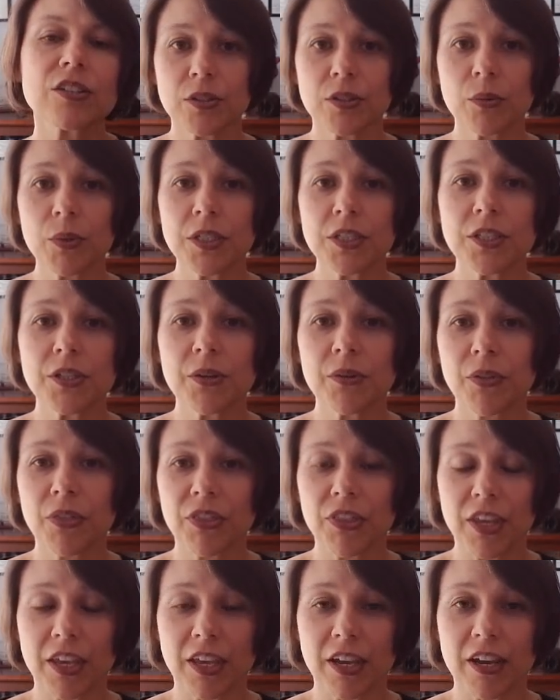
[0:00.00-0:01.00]
So what do you
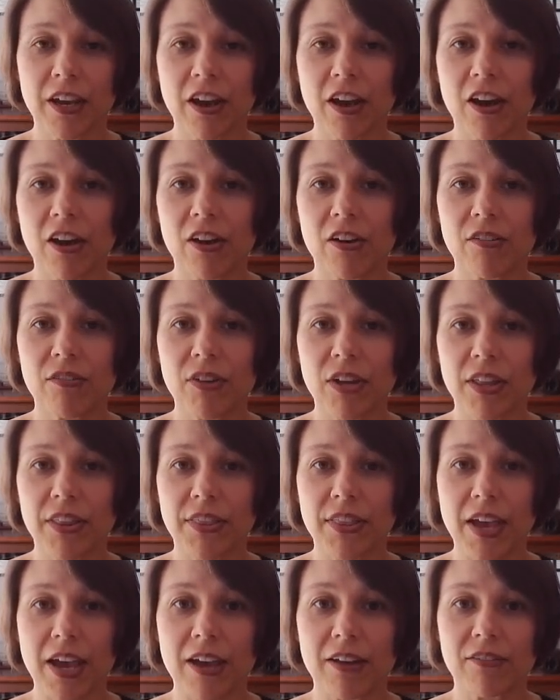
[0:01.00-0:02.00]
think of
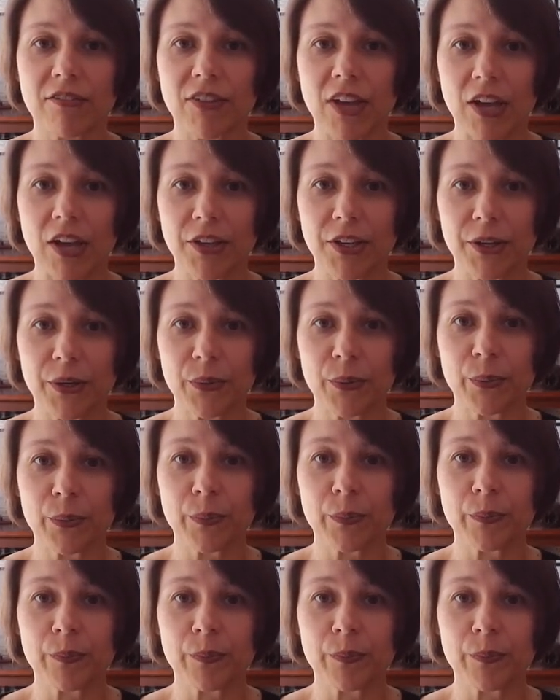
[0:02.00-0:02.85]
that value?